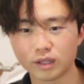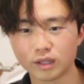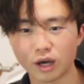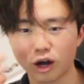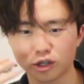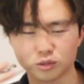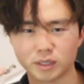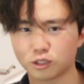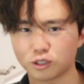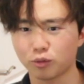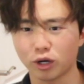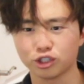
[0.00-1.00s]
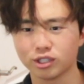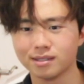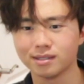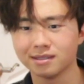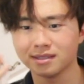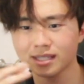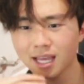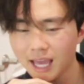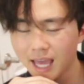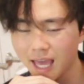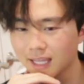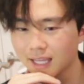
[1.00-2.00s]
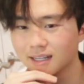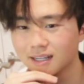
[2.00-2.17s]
the awesome expressions and